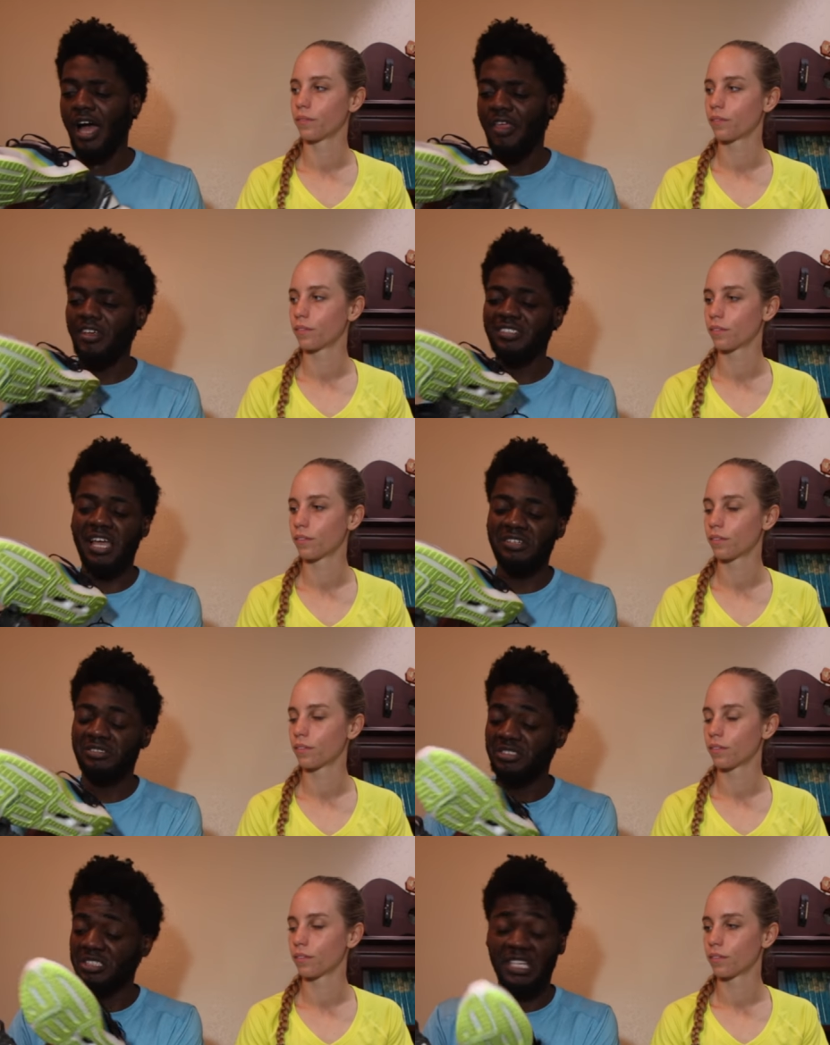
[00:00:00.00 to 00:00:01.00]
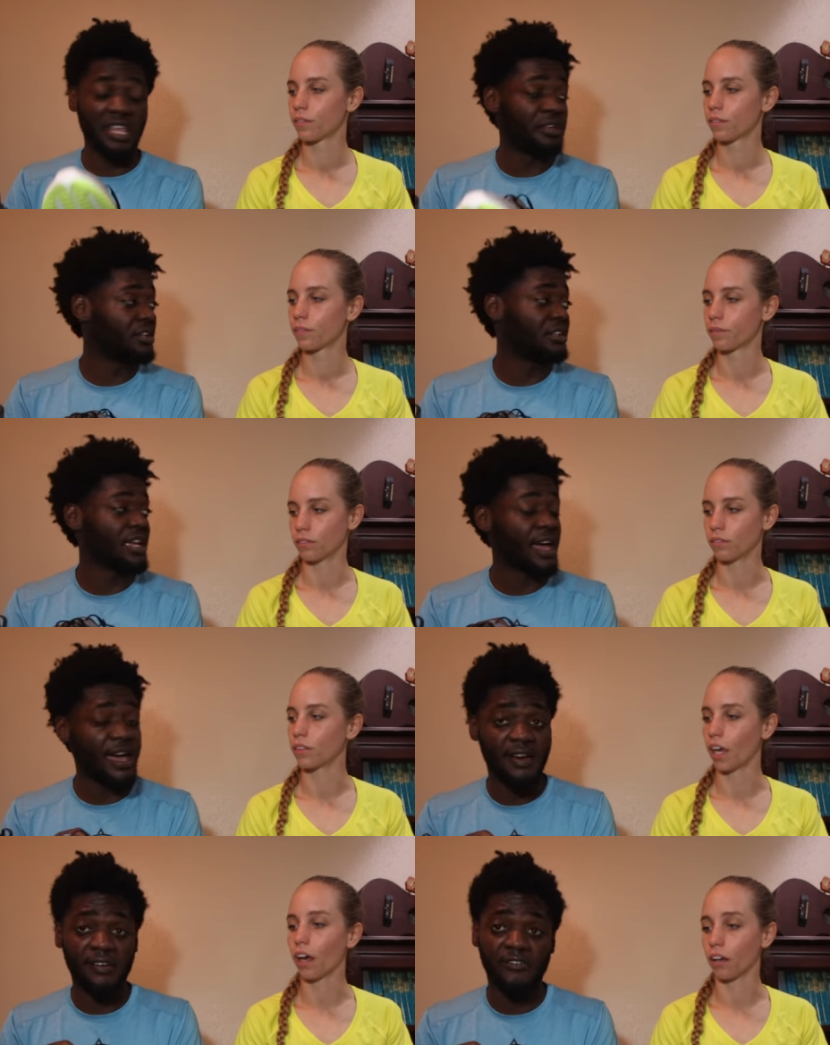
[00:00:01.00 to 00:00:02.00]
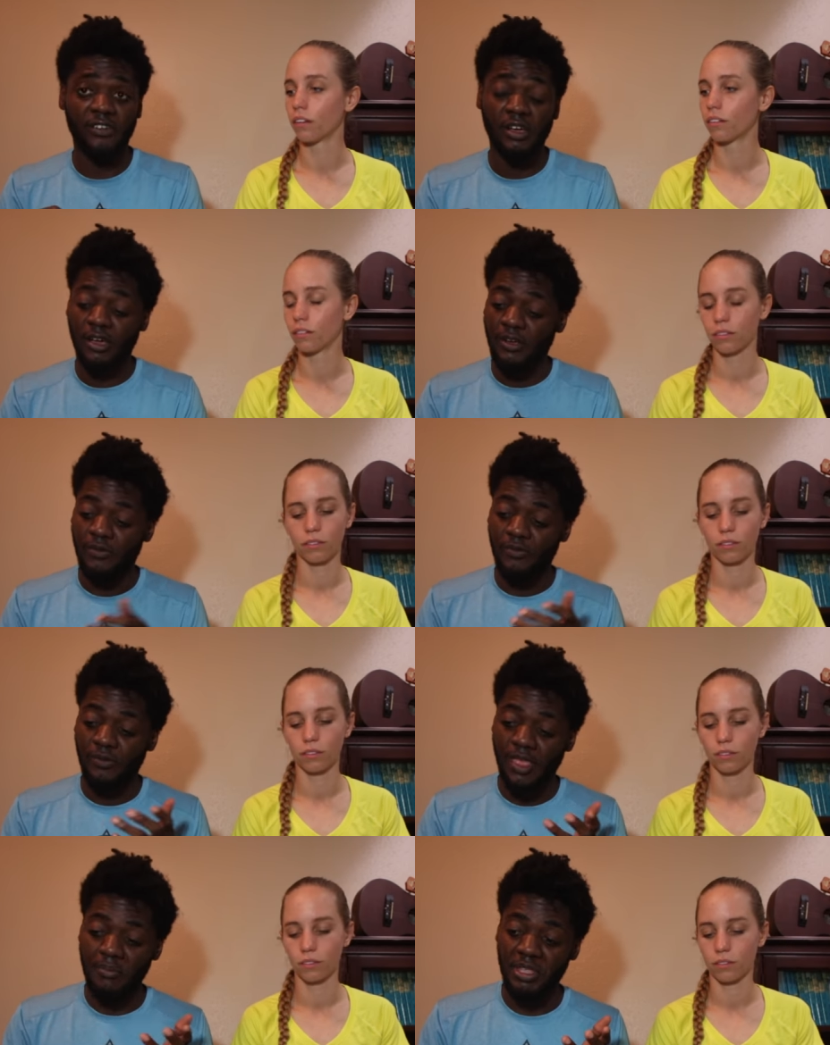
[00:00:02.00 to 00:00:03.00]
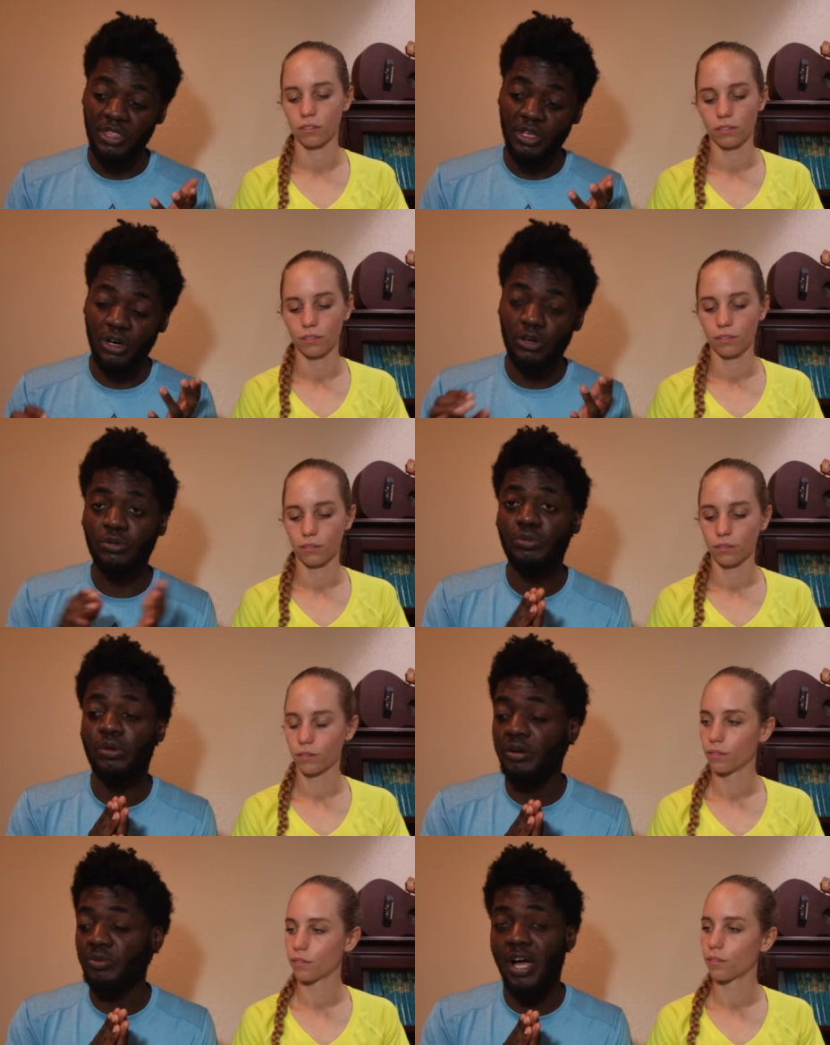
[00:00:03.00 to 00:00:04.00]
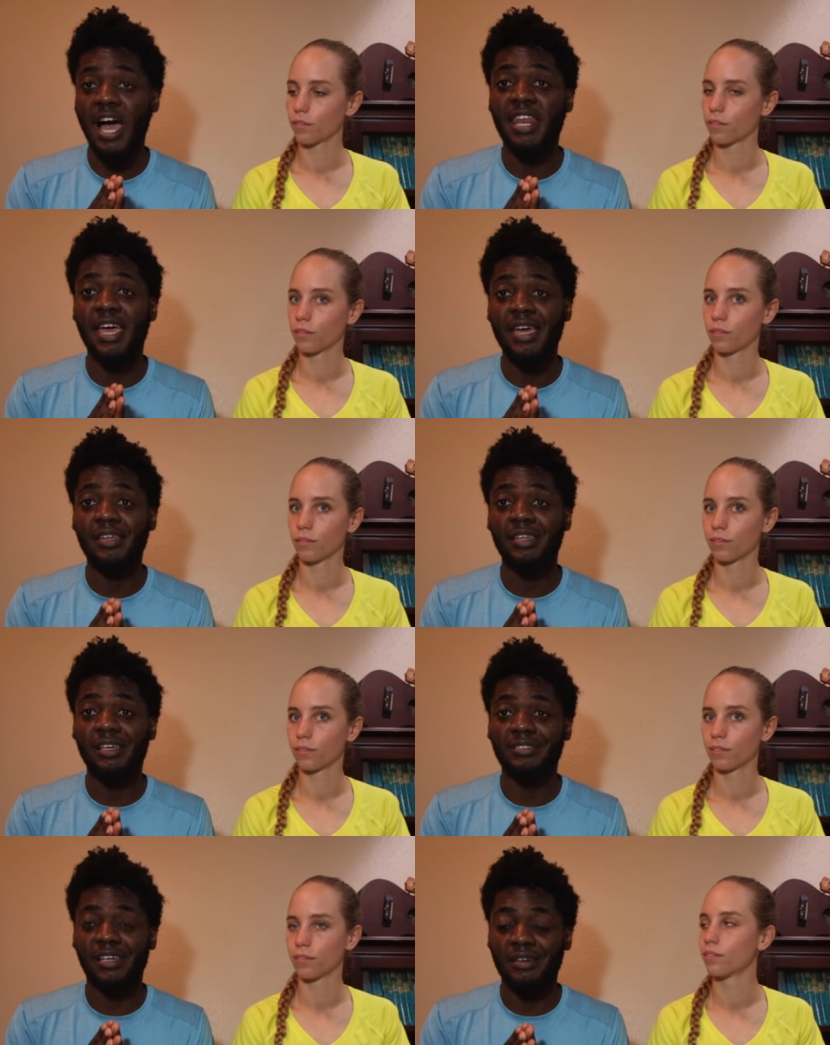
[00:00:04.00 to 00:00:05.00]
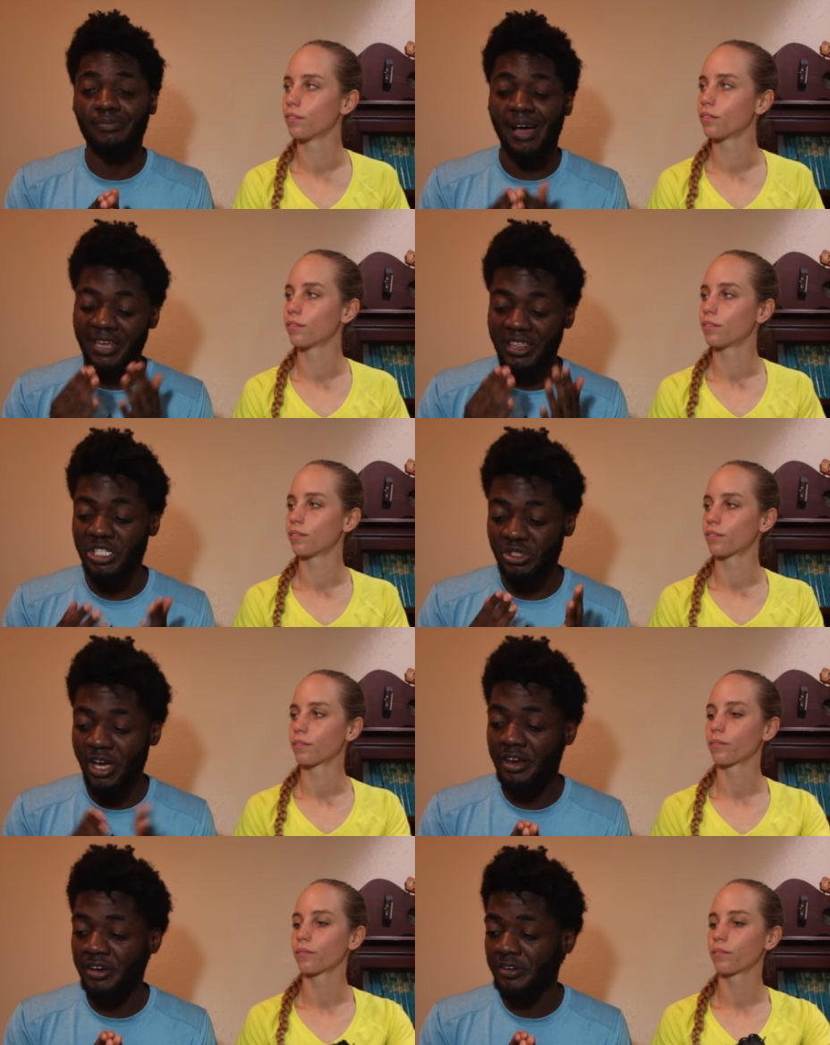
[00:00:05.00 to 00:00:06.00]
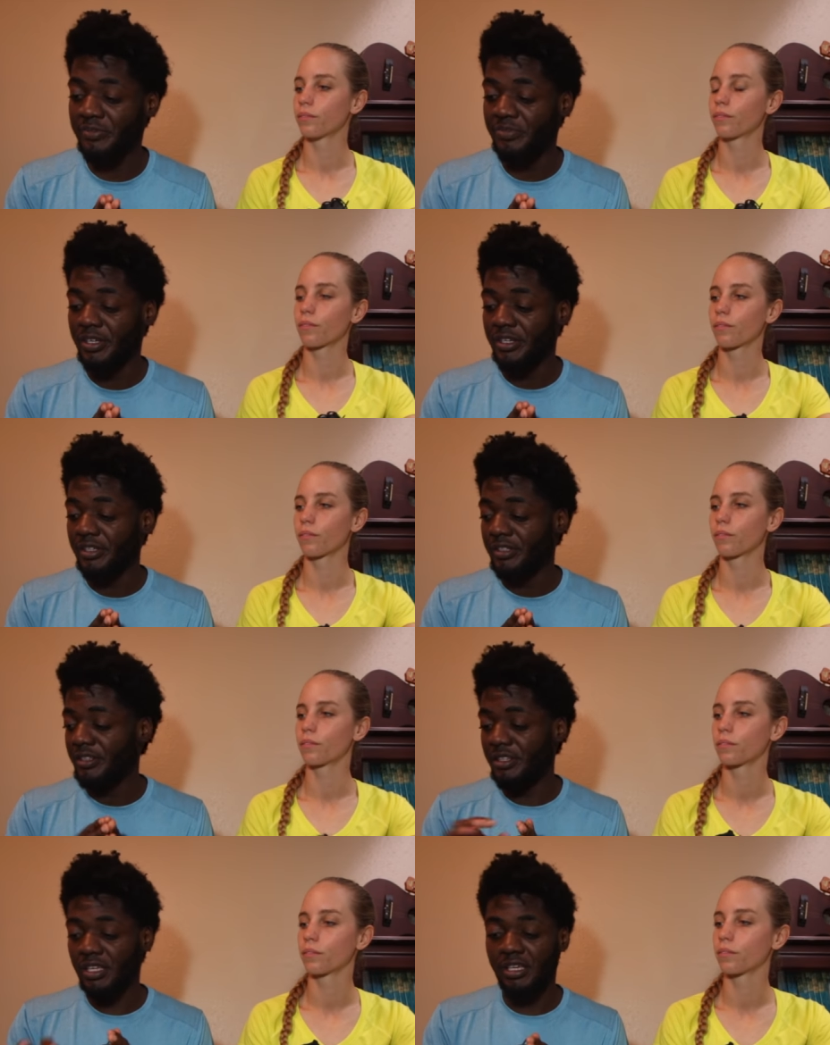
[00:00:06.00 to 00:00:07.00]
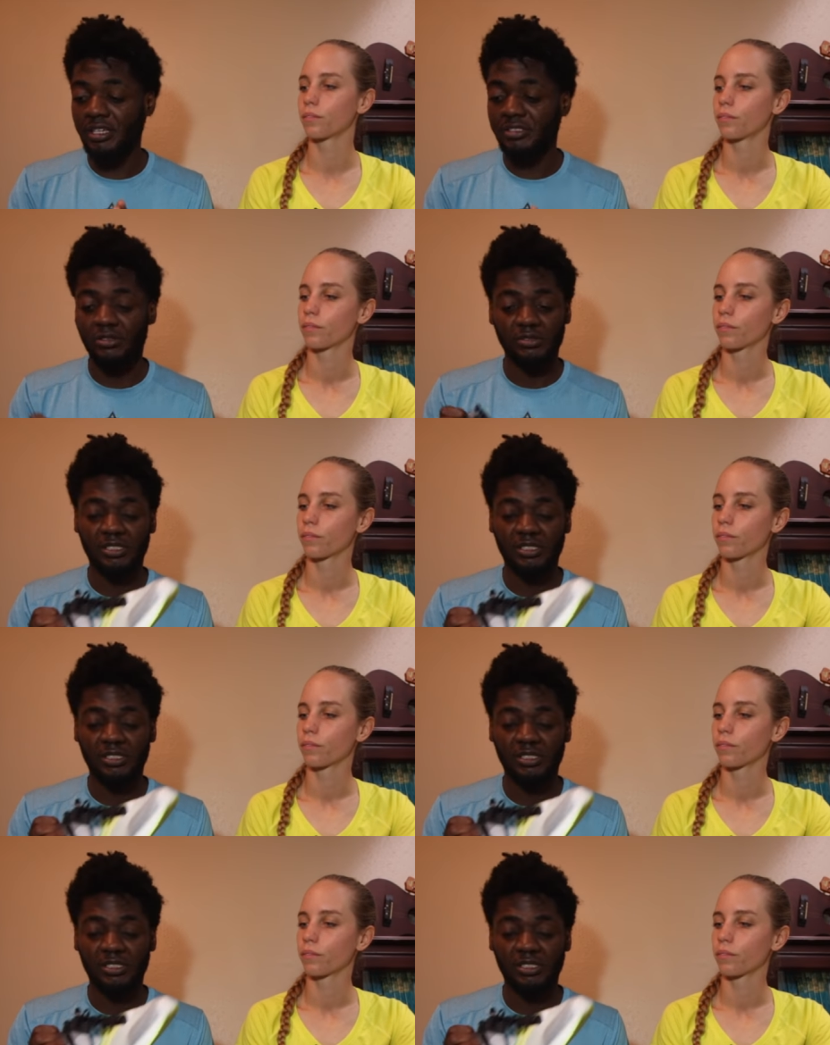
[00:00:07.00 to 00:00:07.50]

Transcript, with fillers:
Speaker 1: I think Skechers is just killing it. They have, yeah. I mean, the Go Run Ride Eight is like my daily trainer. These are